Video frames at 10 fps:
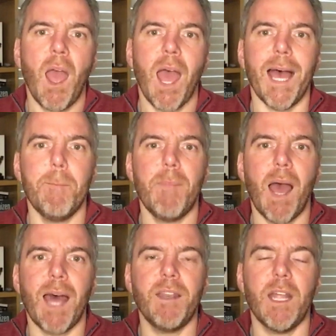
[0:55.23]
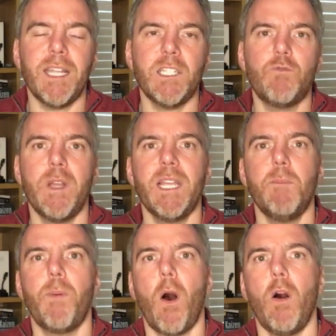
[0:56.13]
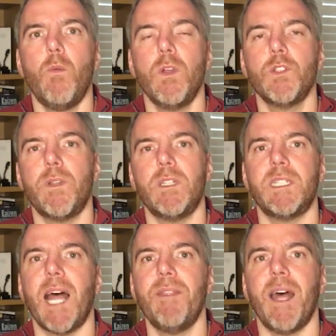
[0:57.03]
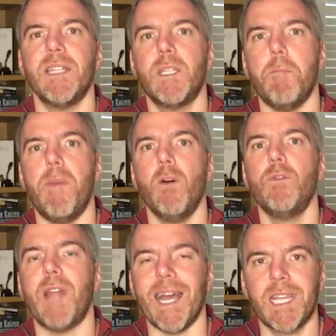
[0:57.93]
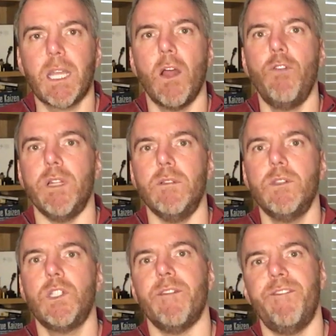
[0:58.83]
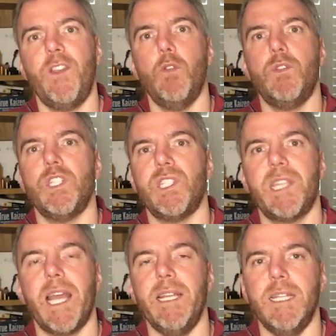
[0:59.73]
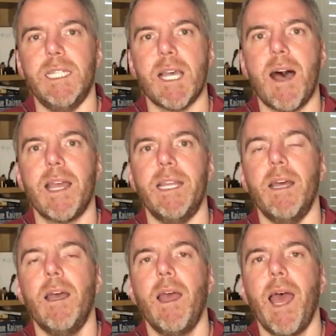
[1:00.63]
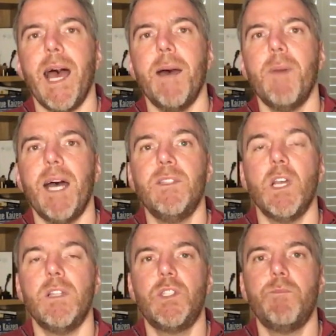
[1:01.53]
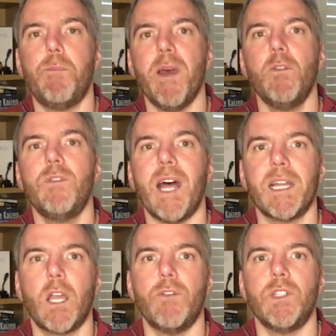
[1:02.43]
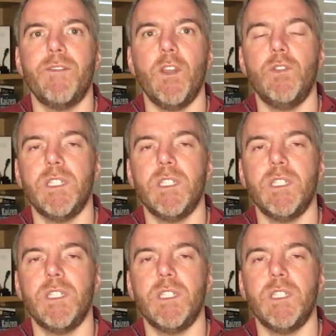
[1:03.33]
And it's really important, once we understand that, to build that current to future state design. And to build that current to future